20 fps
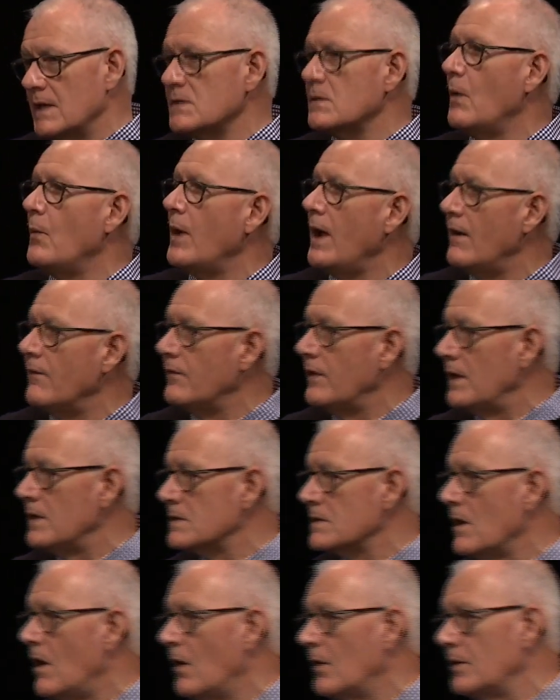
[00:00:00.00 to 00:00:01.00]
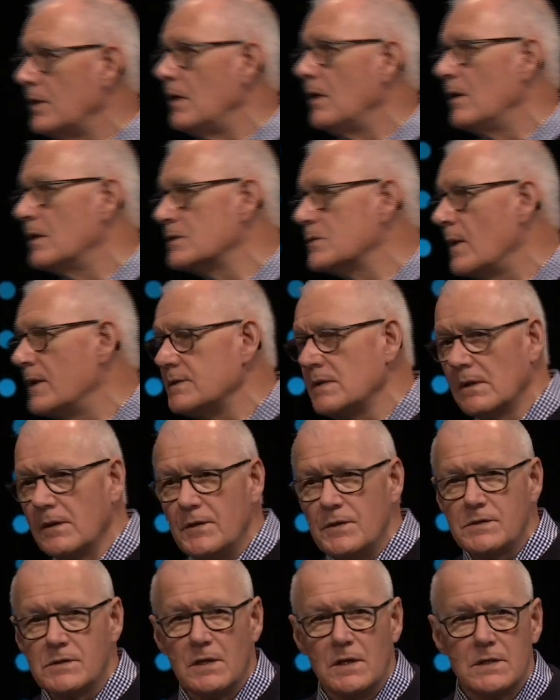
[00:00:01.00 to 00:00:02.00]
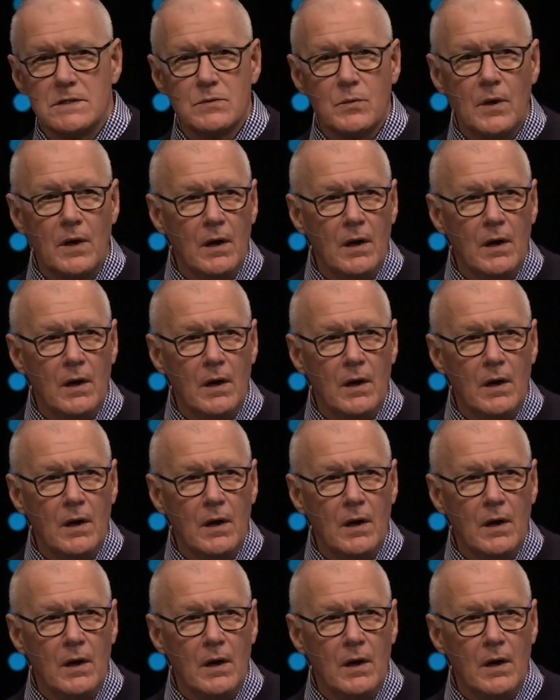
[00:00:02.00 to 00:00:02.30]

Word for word: That's why we have things called New Year's resolutions.